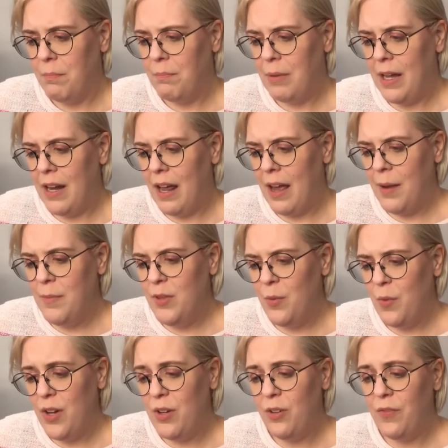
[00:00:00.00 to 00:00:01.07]
But I'm the
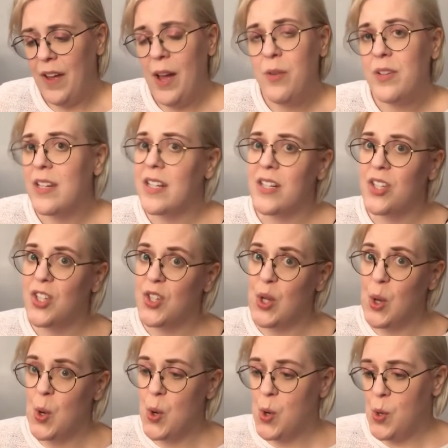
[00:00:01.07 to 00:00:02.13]
one who found it,
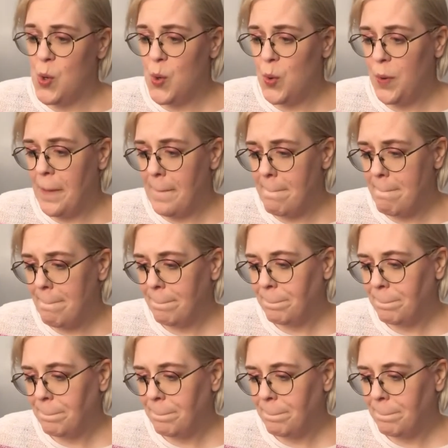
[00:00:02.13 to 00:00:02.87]
so...